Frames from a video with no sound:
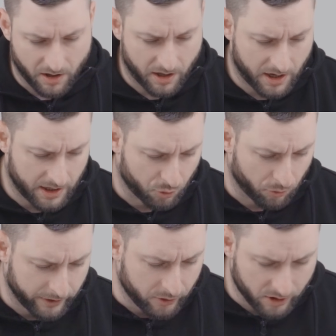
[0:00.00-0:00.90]
It
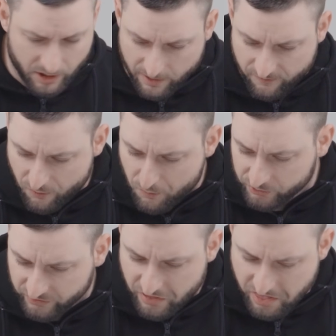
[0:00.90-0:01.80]
will be good enough for
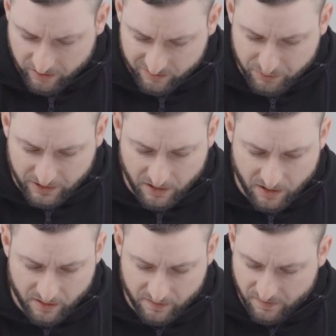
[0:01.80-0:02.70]
most of the things
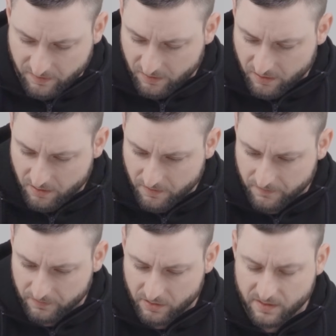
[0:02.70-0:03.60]
because
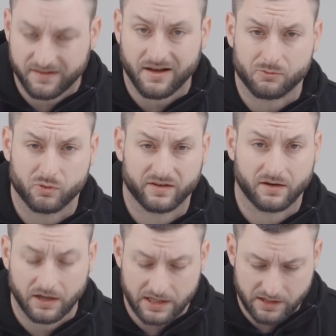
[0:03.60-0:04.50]
this gun was
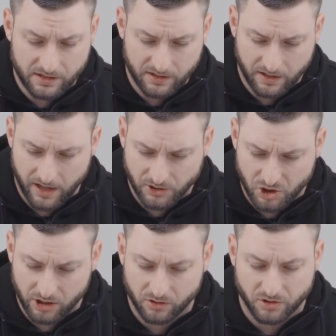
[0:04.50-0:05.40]
cleaned and
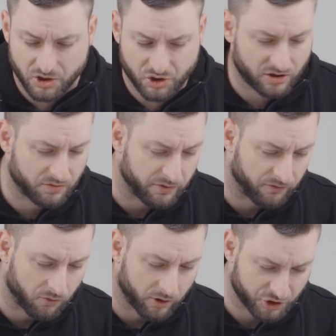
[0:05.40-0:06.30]
actually conditioned
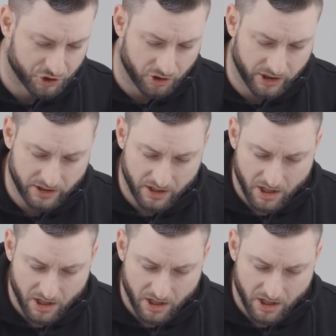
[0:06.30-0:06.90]
before I shot it.